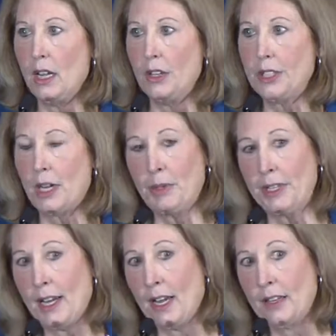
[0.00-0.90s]
On top of
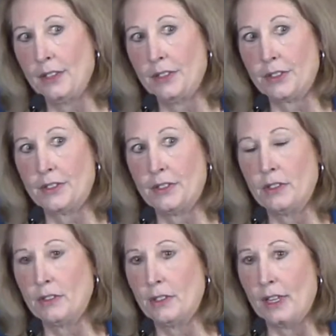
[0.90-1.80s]
that, there's
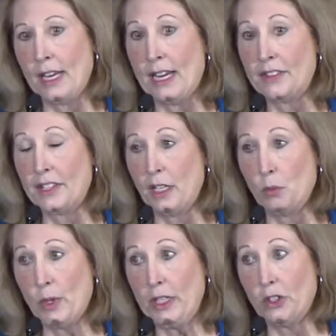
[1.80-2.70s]
the Anthony
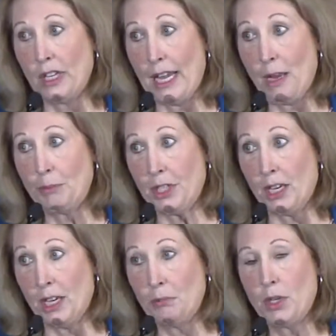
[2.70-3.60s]
Weiner
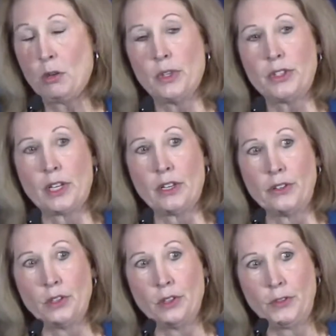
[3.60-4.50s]
laptop, which I
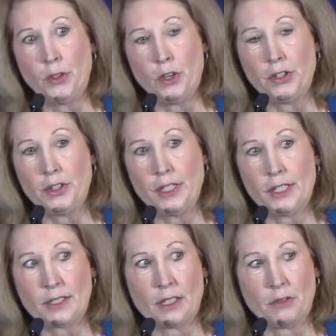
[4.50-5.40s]
don't know if you heard
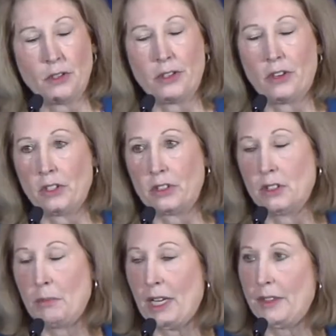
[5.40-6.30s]
this. I wrote an
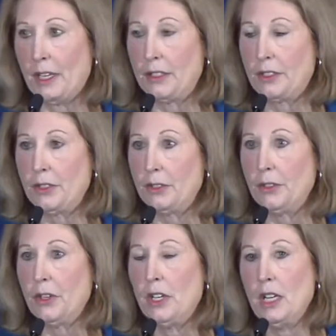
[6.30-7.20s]
article about that
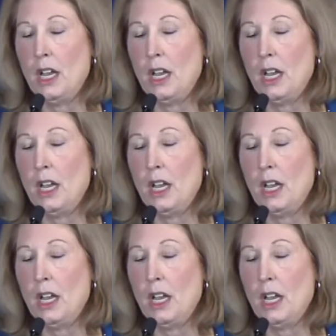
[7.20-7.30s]
too.